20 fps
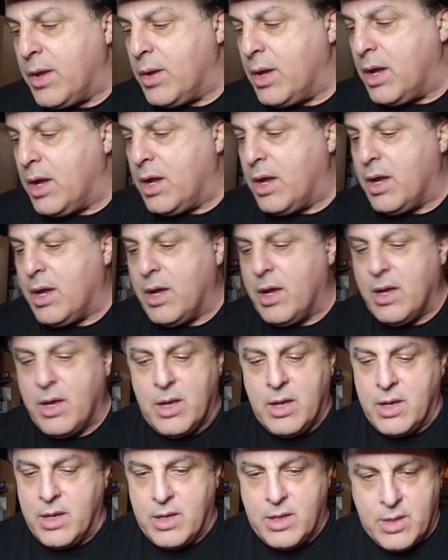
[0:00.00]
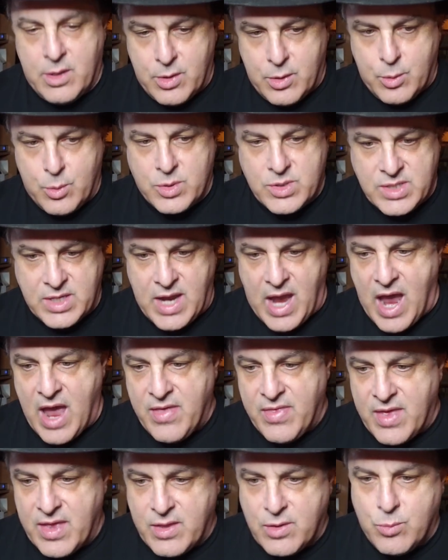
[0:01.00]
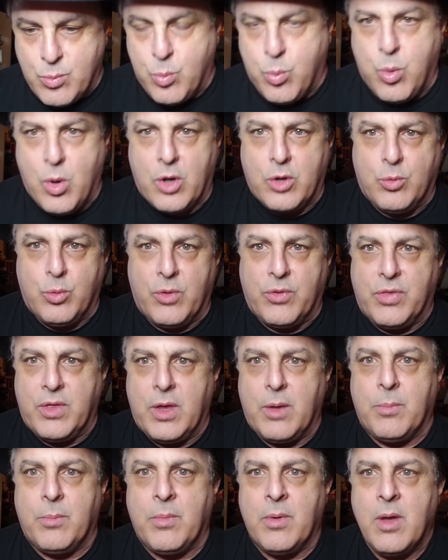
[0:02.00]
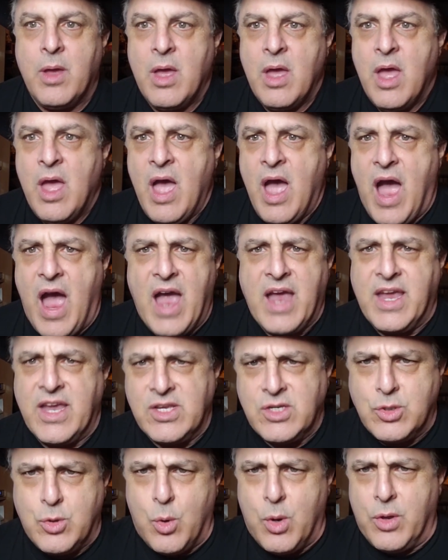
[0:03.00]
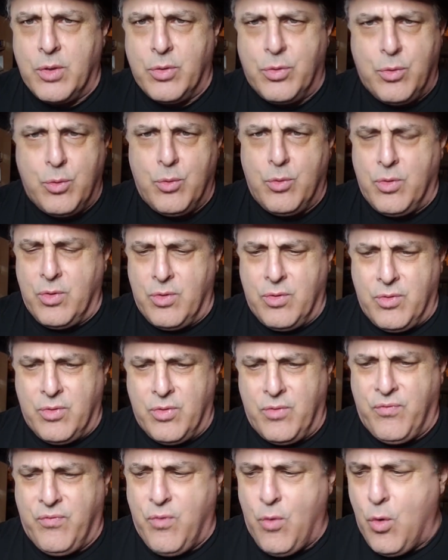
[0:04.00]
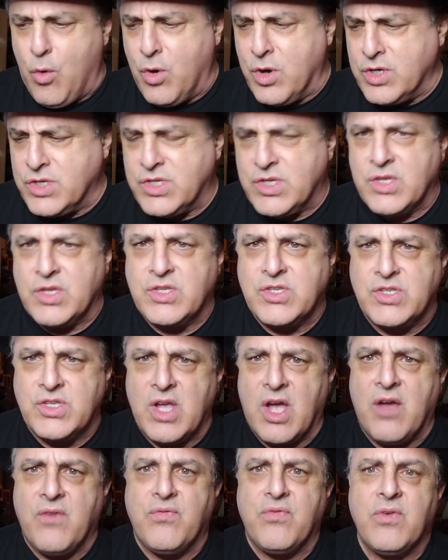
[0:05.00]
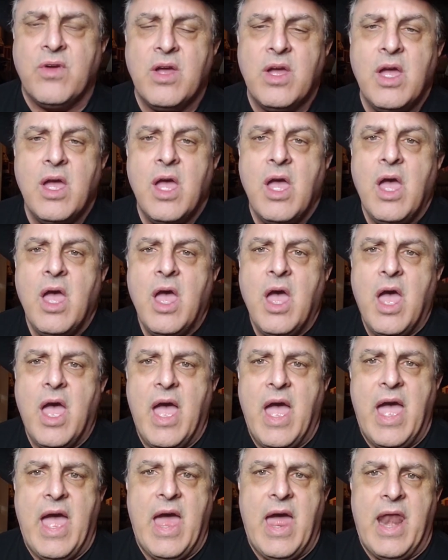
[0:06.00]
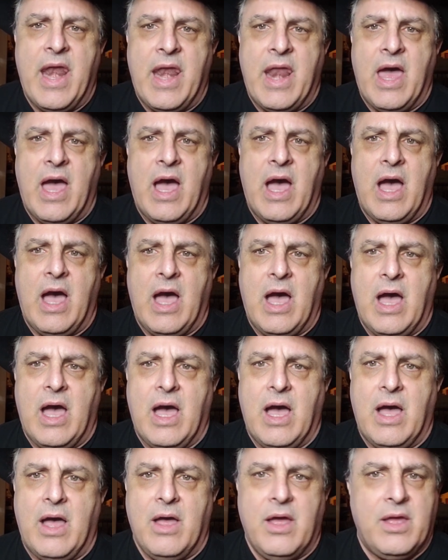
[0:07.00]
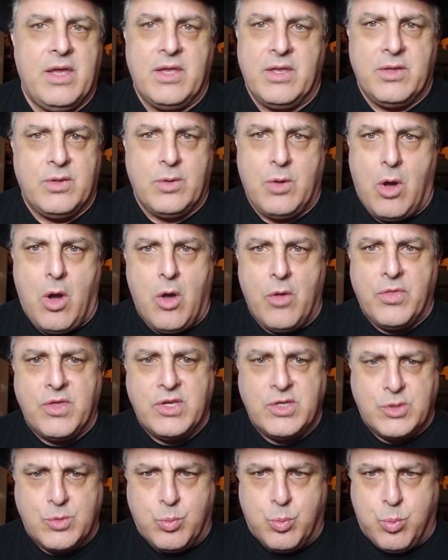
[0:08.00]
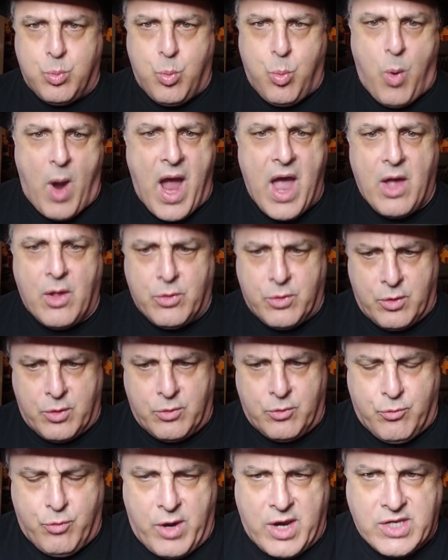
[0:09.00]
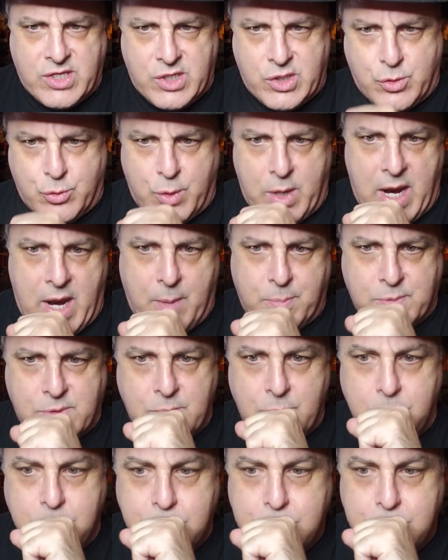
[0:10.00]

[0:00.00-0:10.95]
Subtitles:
There was a guy that worked with him, I guess, going through the forest and stuff. And all these wild and crazy traps.